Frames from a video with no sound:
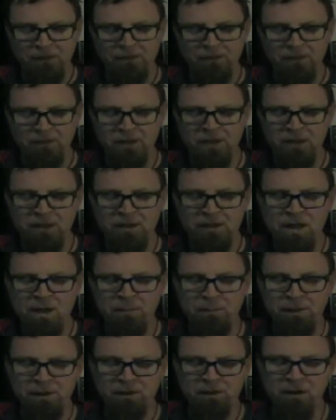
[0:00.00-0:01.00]
The
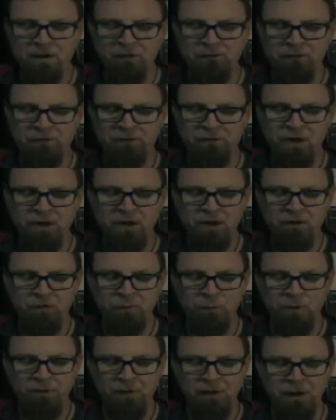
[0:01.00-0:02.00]
kidnapping of a child
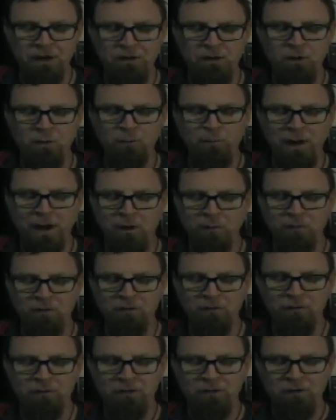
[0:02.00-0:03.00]
with unknown
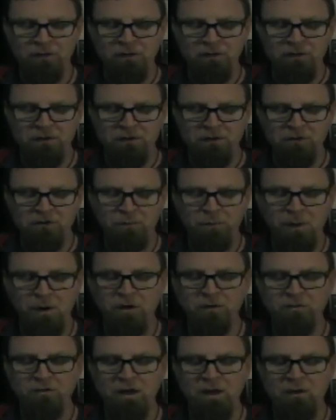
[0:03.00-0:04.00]
powers
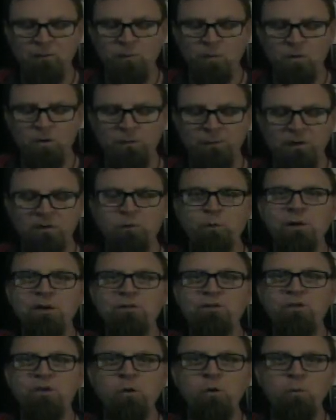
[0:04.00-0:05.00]
sparks a war
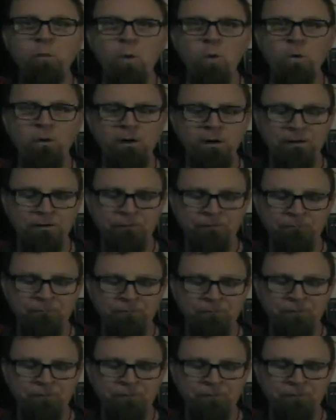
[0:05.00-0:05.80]
between two warring